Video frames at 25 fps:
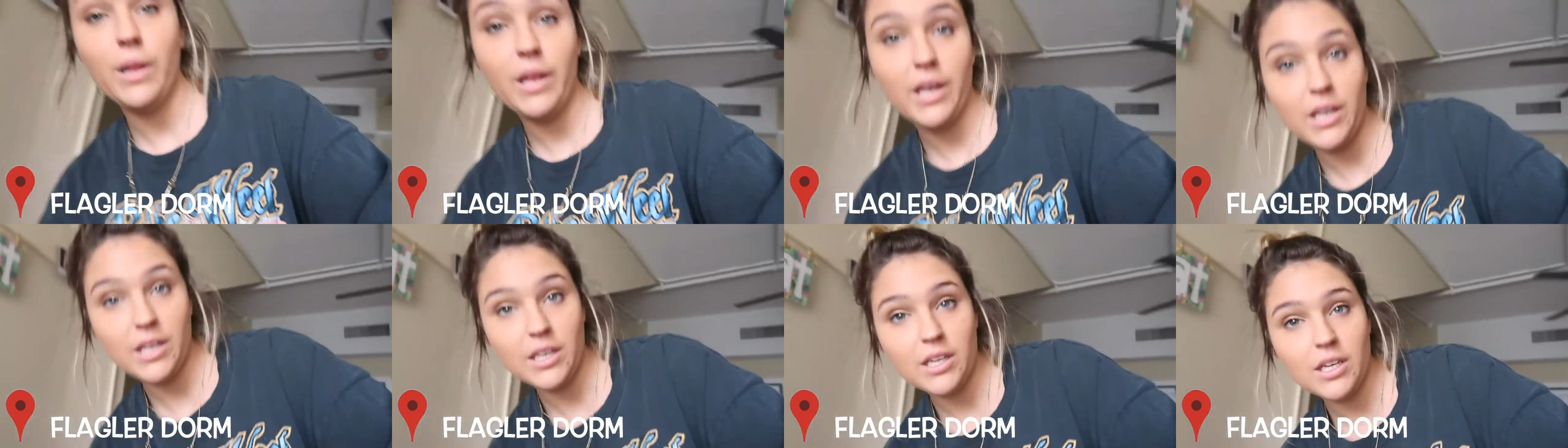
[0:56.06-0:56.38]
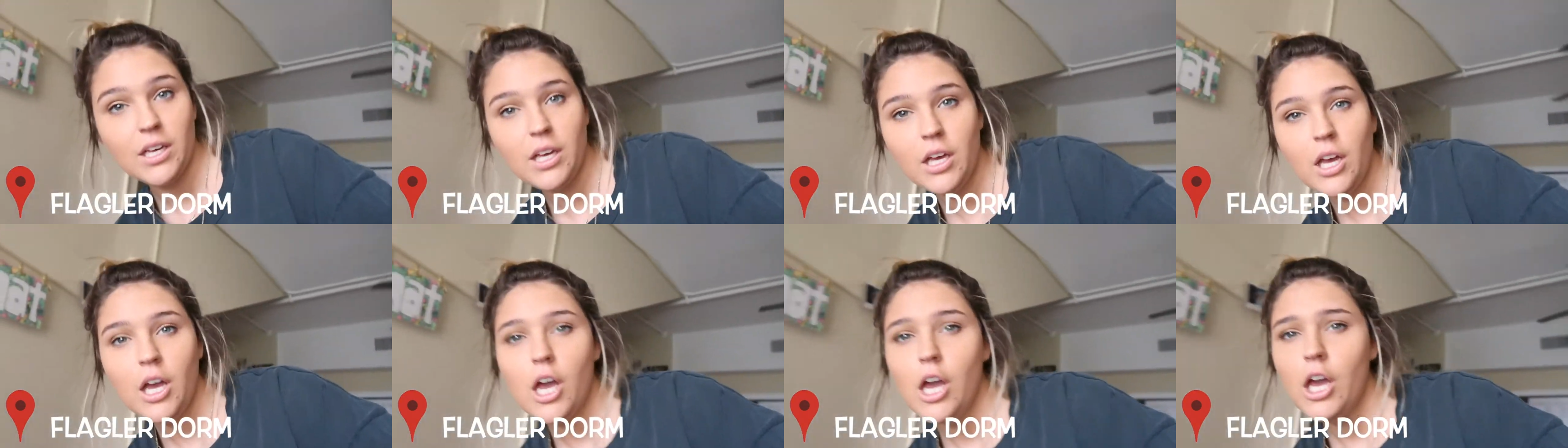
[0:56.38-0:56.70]
like,
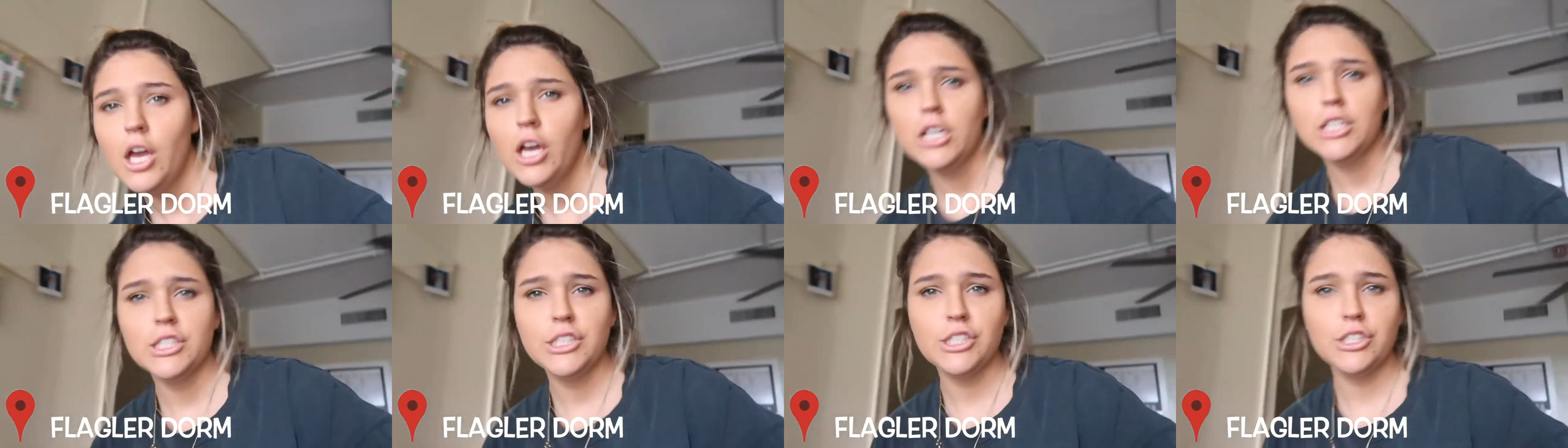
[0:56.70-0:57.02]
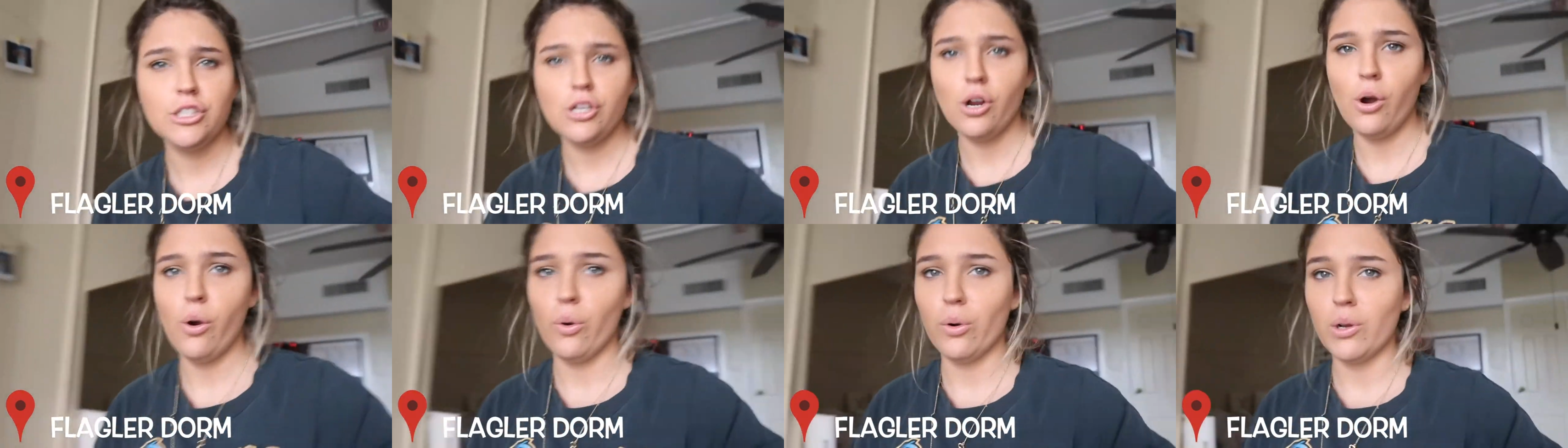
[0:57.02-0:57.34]

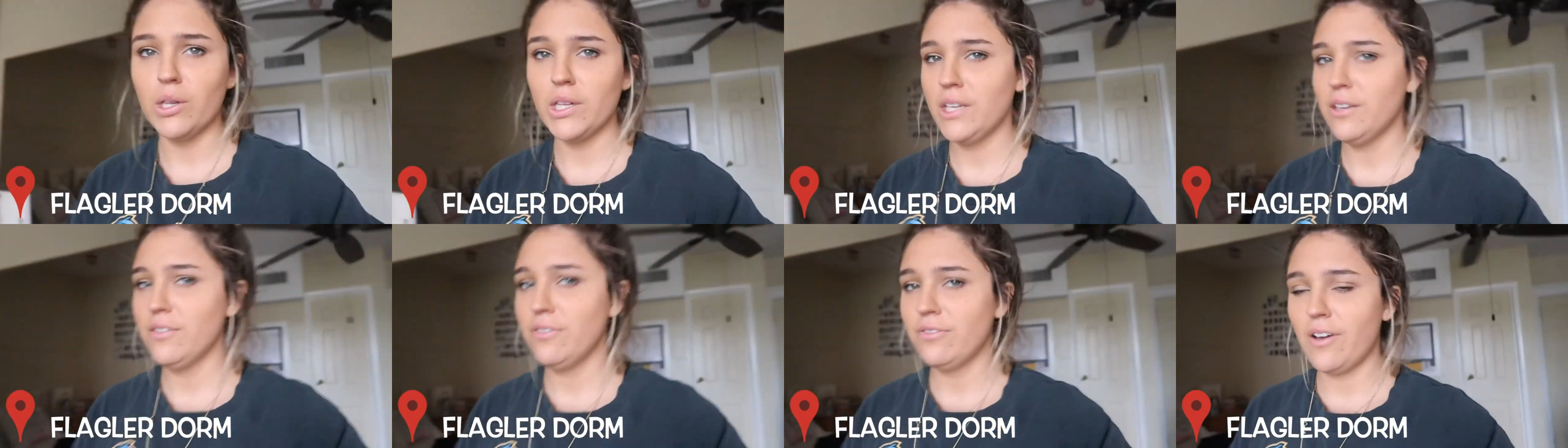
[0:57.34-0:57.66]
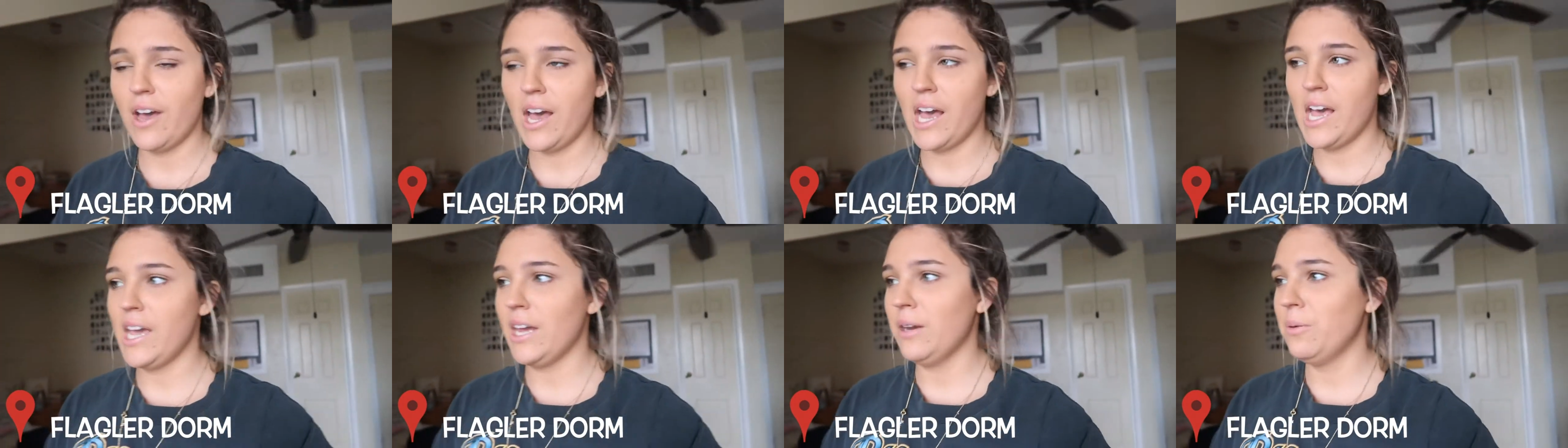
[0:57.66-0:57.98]
it's totally
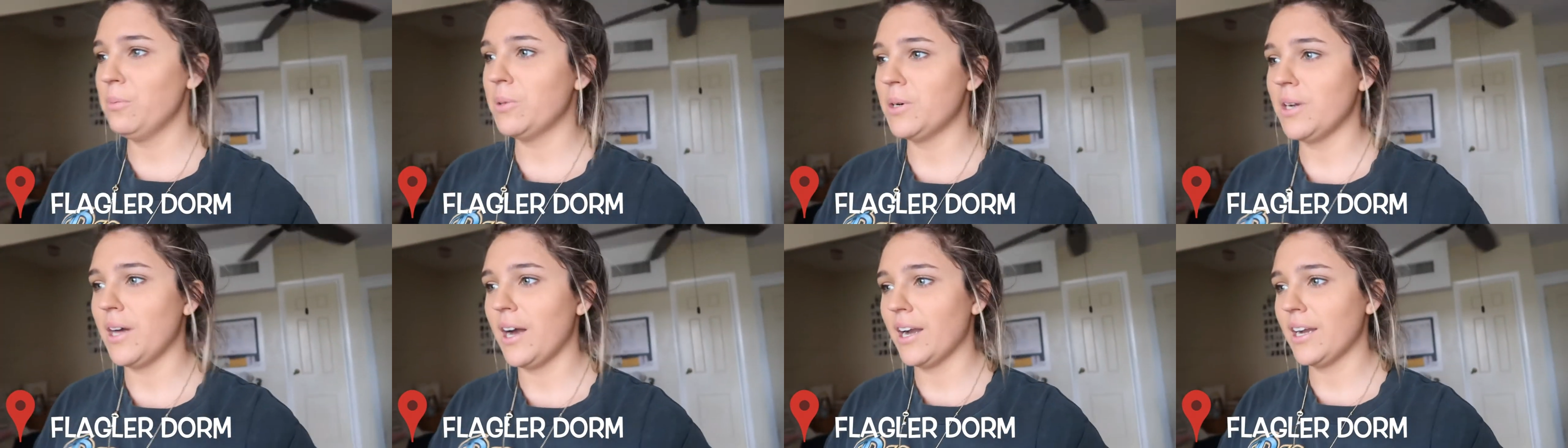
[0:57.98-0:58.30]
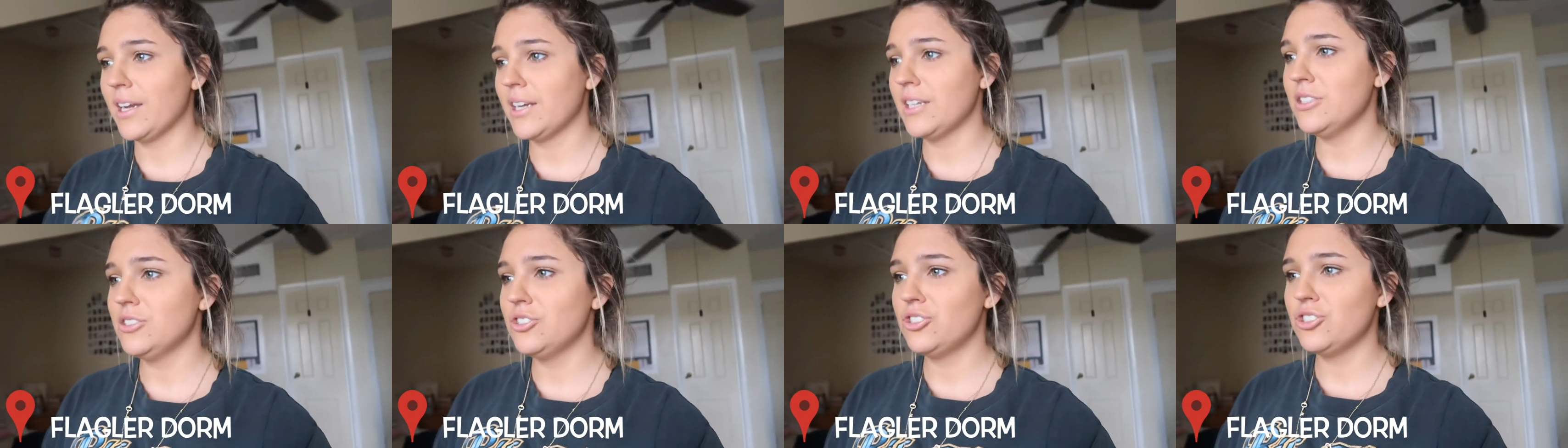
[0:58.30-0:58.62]
fine. We're not
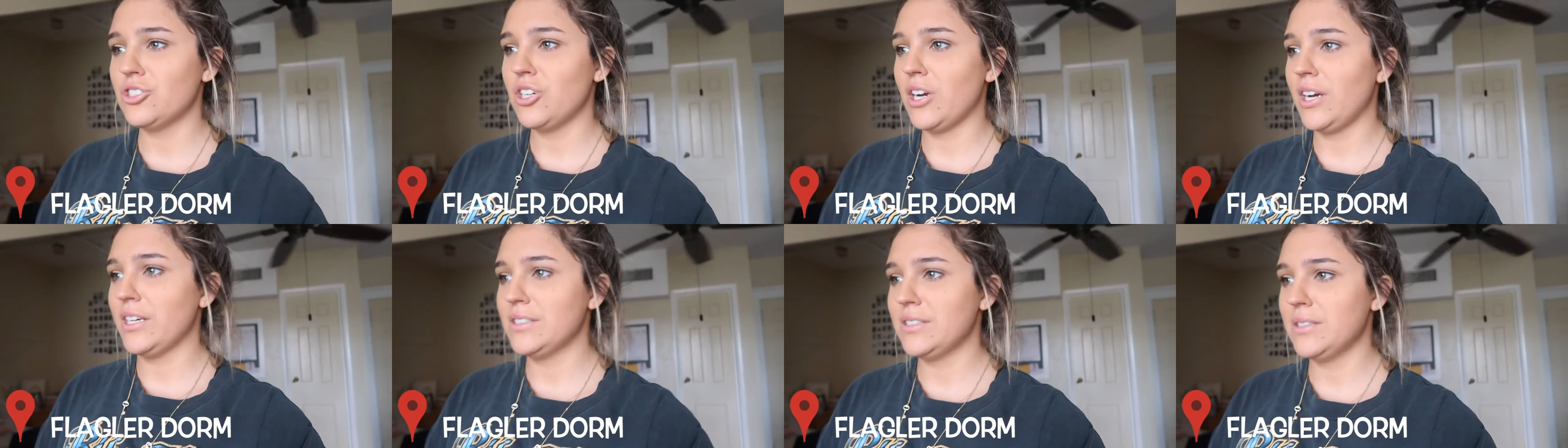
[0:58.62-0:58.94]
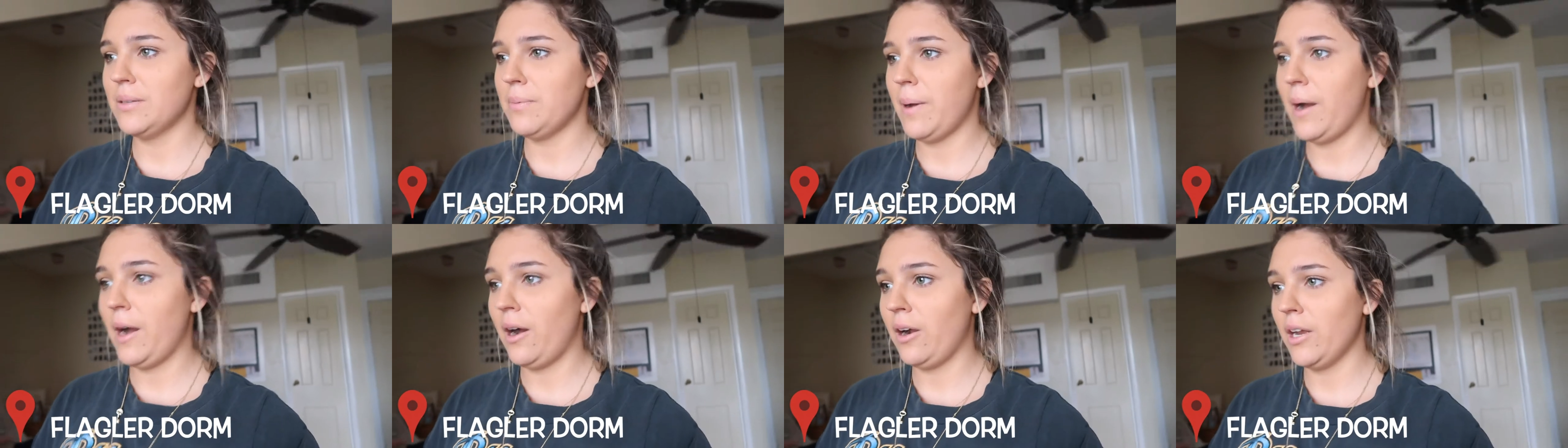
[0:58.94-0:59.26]
gonna stress
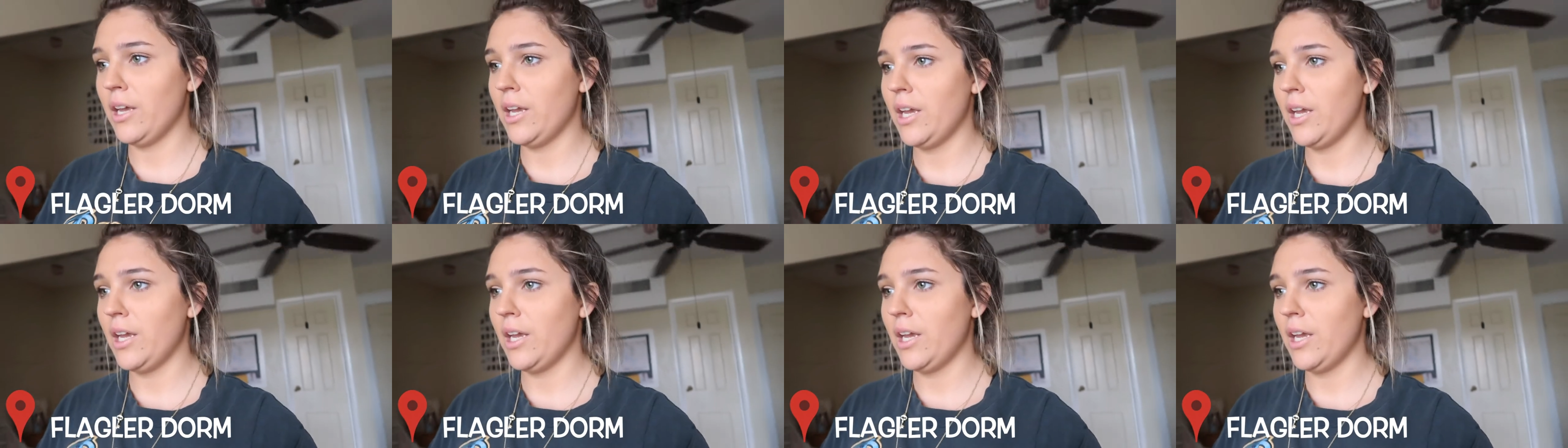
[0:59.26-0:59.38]
about